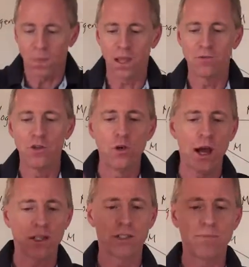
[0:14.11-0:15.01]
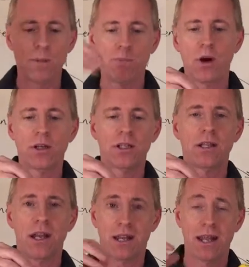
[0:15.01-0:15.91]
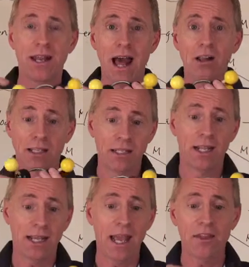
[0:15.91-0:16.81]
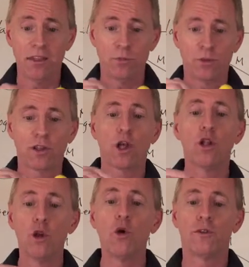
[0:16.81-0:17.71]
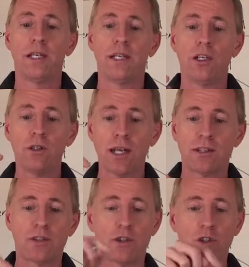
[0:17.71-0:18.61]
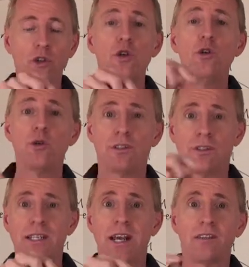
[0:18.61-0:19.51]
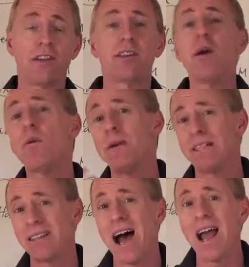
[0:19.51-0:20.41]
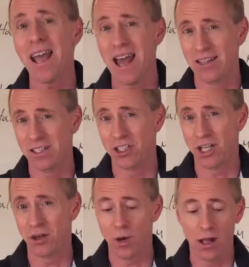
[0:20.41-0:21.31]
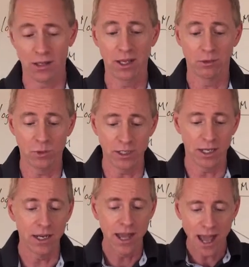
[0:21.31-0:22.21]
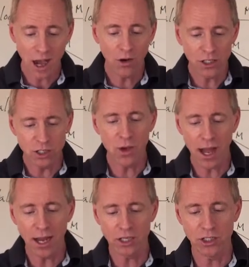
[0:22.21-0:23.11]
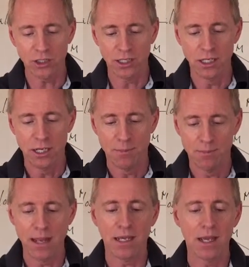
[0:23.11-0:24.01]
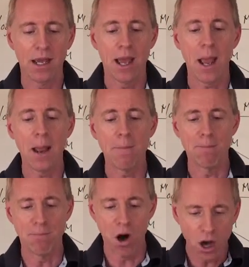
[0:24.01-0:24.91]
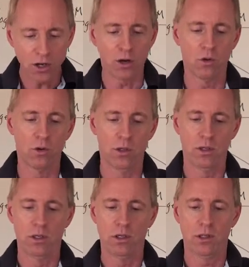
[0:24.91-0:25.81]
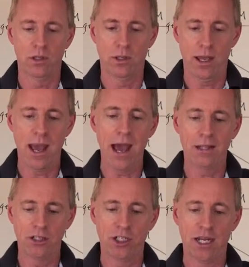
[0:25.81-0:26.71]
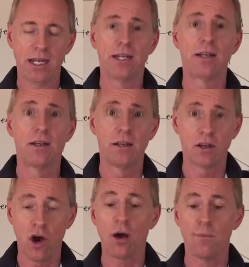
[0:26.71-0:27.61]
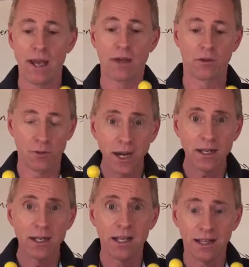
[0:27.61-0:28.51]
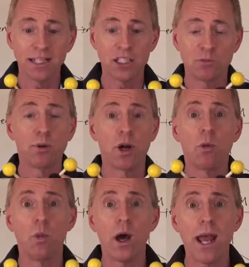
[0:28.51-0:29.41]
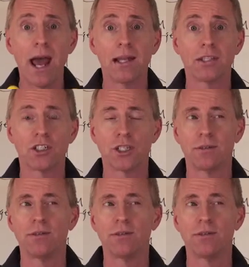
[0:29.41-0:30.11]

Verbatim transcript: If you actually bombarded uh, an alkene like ethene with chlorine, you'd get two Cls there. That would be a dihalogenoalkane, wouldn't it? How could you actually make a monohalogenated compound, right? Like just put on one halogen.